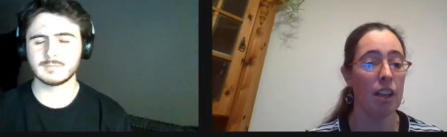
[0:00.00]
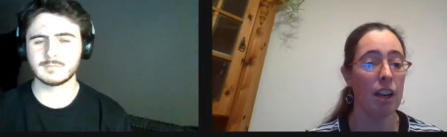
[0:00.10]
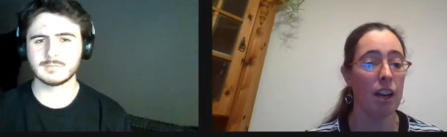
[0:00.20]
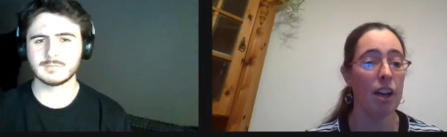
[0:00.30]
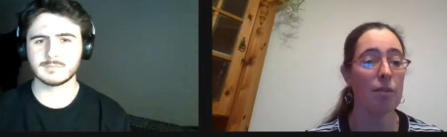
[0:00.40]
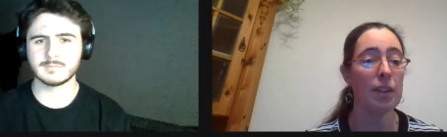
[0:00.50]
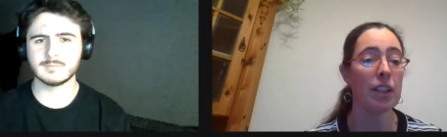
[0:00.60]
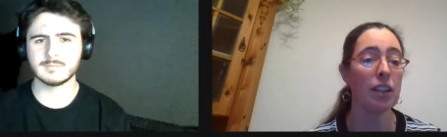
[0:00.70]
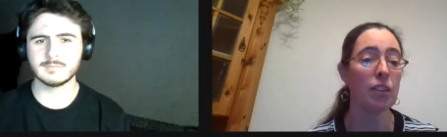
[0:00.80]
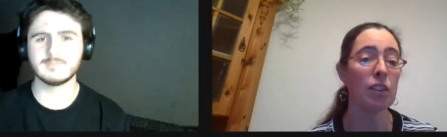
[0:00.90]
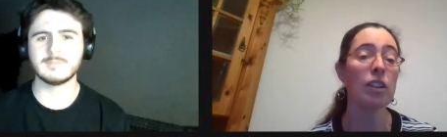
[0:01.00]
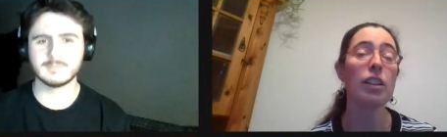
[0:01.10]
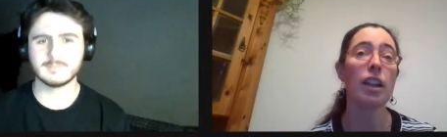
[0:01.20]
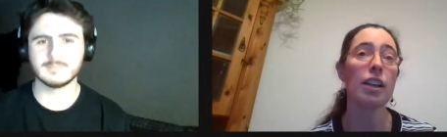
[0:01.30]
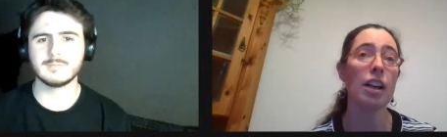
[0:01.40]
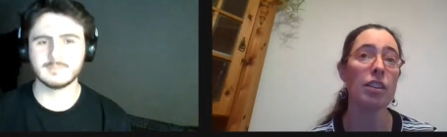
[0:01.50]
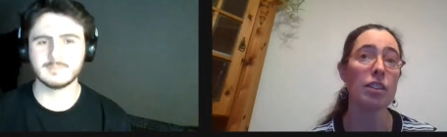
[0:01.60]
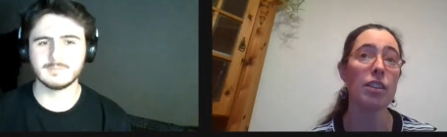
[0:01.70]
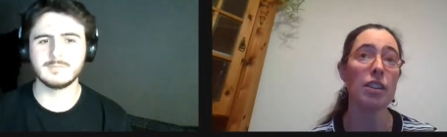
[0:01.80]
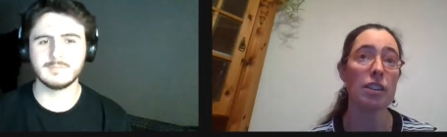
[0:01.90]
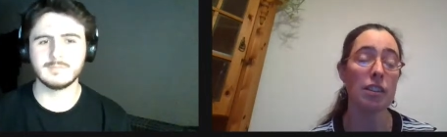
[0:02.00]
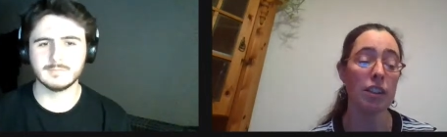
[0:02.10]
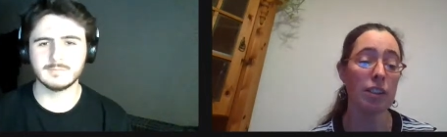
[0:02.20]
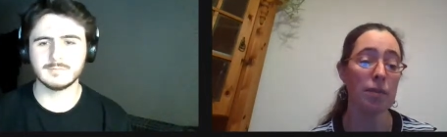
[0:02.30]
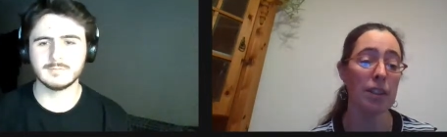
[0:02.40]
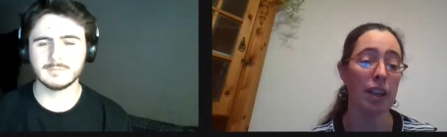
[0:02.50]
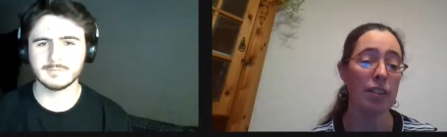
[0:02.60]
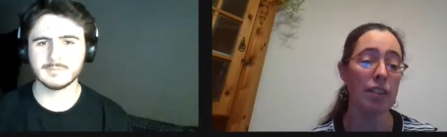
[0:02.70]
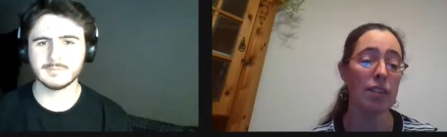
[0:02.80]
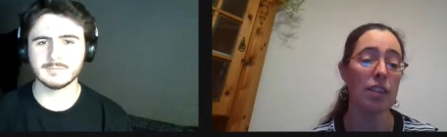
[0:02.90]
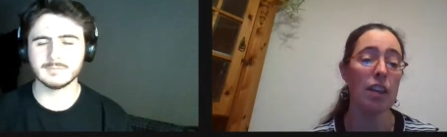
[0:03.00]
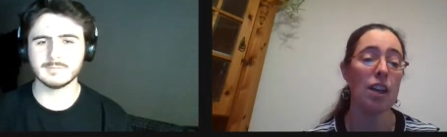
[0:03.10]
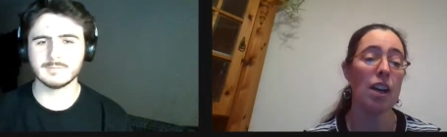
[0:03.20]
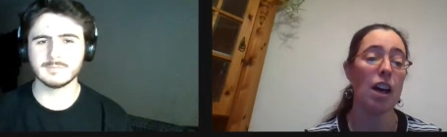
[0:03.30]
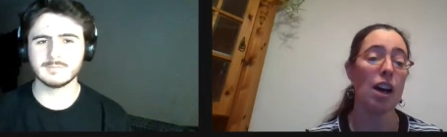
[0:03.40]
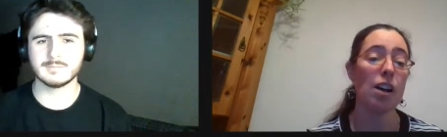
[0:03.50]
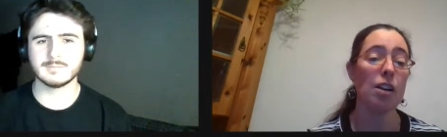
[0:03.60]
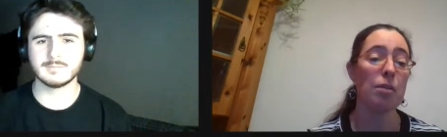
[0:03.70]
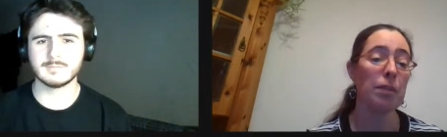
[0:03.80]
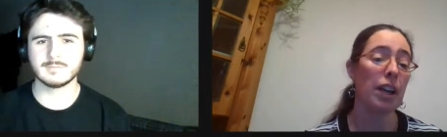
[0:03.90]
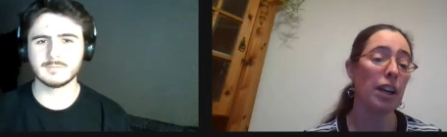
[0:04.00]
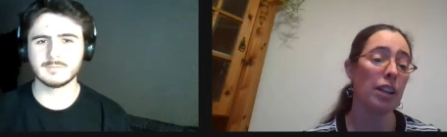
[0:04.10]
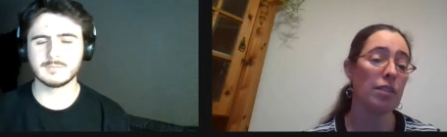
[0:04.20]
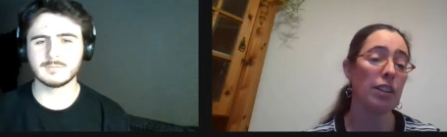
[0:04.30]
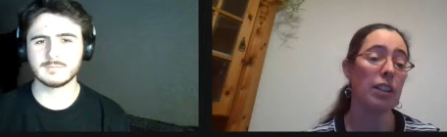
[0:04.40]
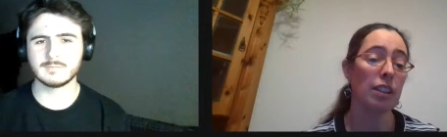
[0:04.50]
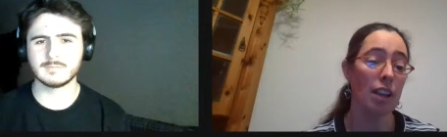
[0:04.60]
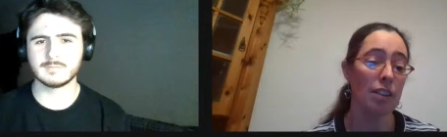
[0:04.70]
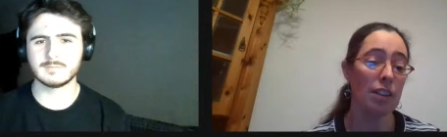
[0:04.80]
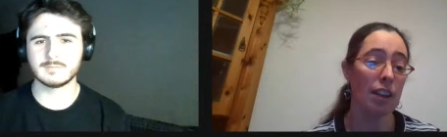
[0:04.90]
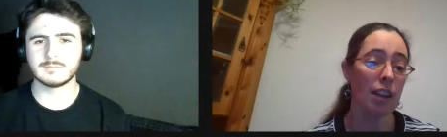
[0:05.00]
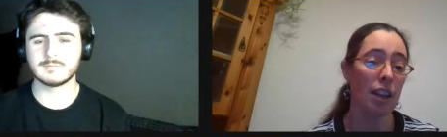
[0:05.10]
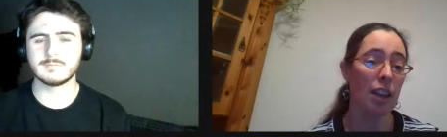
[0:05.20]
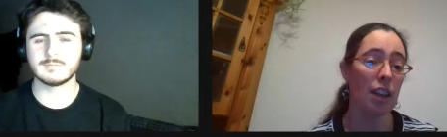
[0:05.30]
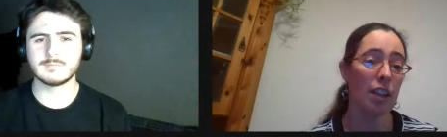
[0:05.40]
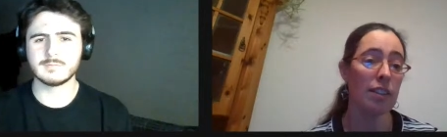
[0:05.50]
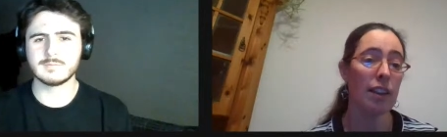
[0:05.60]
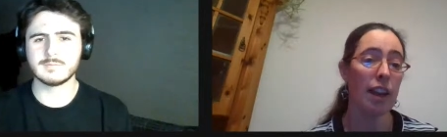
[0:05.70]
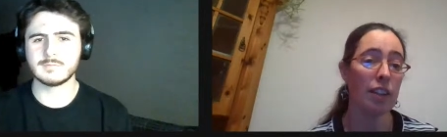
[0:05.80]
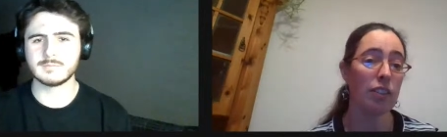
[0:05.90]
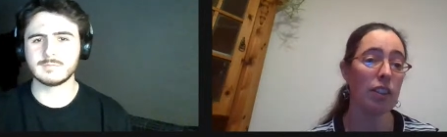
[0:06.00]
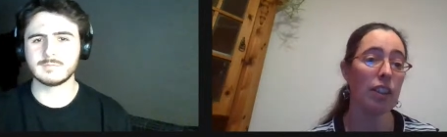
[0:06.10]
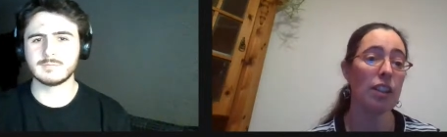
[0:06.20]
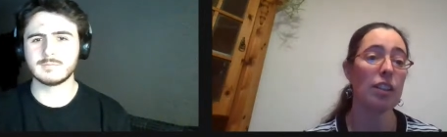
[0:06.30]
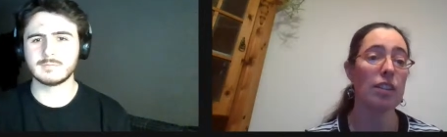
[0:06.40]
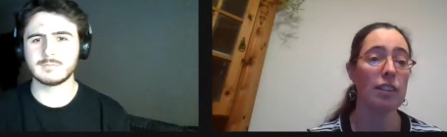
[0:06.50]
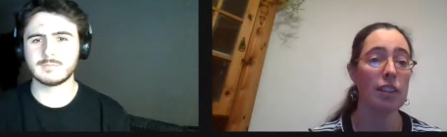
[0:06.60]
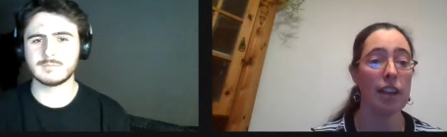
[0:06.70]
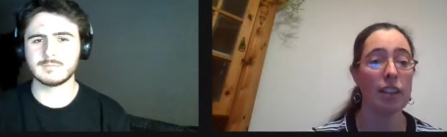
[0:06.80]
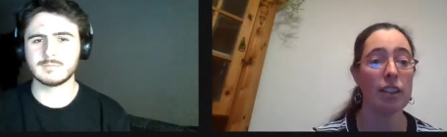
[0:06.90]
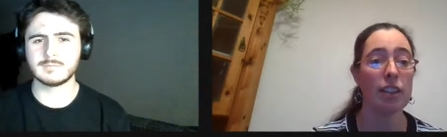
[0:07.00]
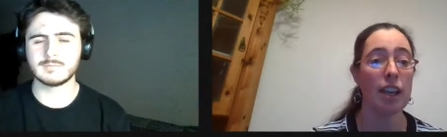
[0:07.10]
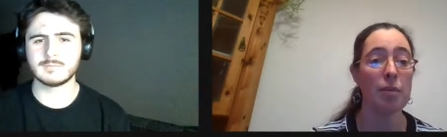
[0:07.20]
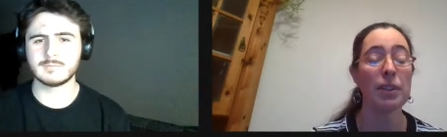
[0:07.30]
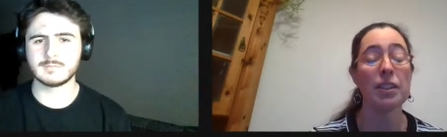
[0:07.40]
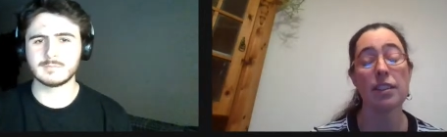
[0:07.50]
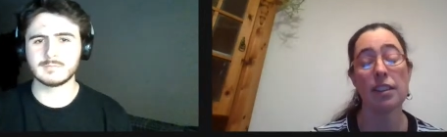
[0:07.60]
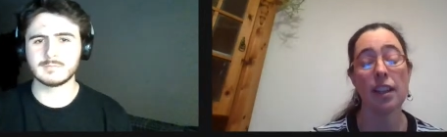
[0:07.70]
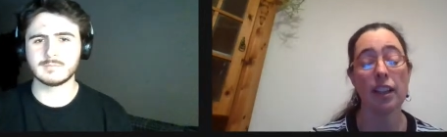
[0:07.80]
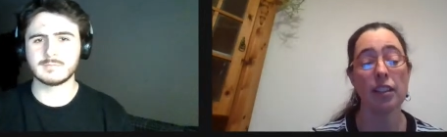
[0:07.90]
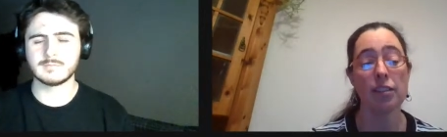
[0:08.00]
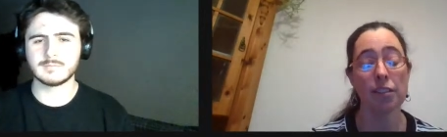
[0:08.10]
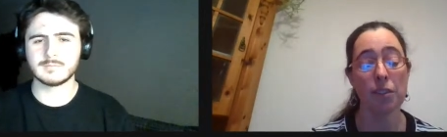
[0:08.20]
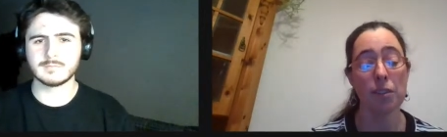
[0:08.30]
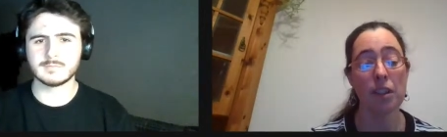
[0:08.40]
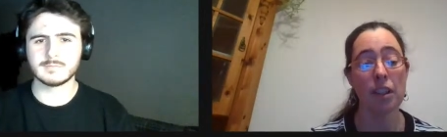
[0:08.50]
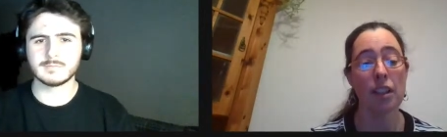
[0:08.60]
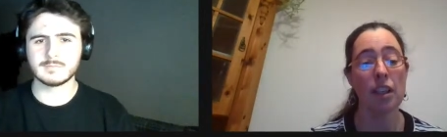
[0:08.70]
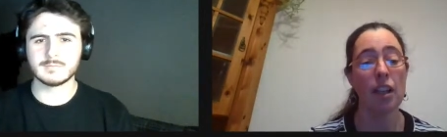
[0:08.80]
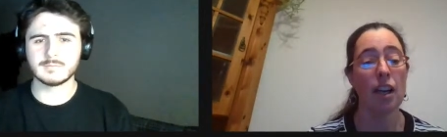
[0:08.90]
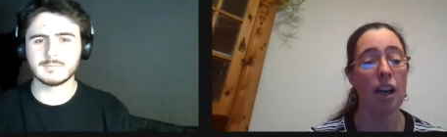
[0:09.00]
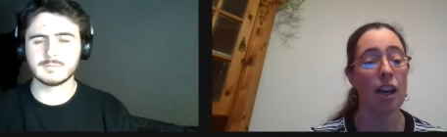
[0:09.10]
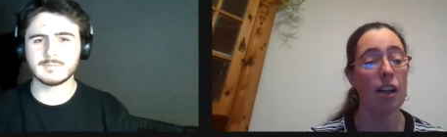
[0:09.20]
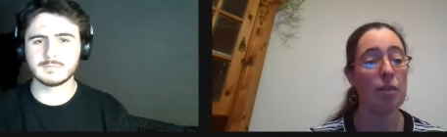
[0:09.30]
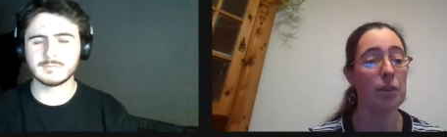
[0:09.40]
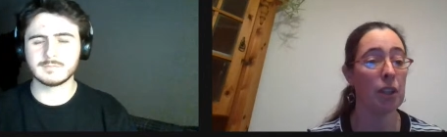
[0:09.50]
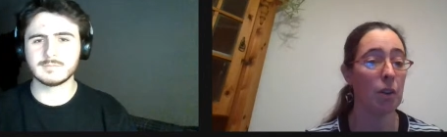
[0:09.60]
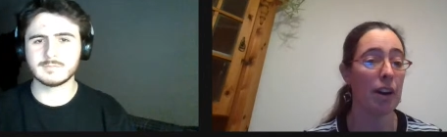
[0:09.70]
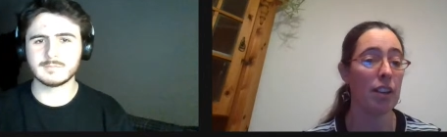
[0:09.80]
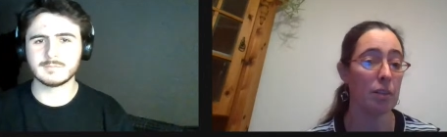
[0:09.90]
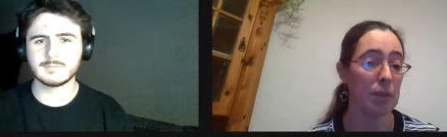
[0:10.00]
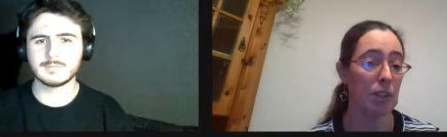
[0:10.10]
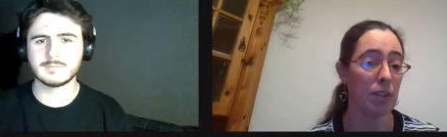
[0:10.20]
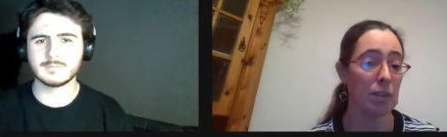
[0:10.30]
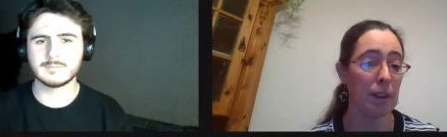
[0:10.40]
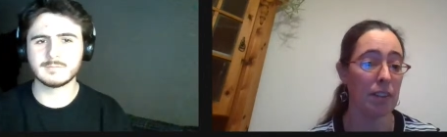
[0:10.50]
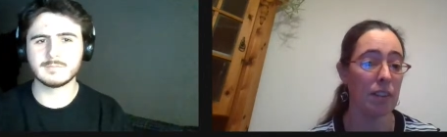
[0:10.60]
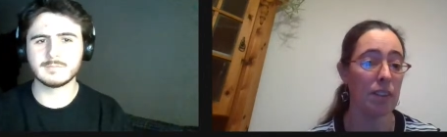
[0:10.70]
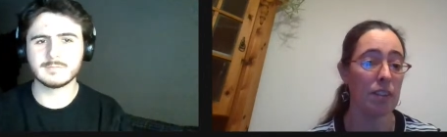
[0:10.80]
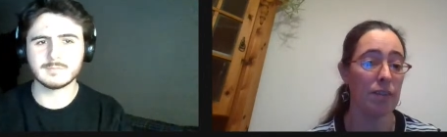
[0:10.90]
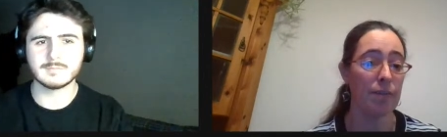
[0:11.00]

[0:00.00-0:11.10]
Speaker 1: Um, and it looked like under certain circumstances, um, caregiving does is actually selecting able to select for um, acquired immune responses.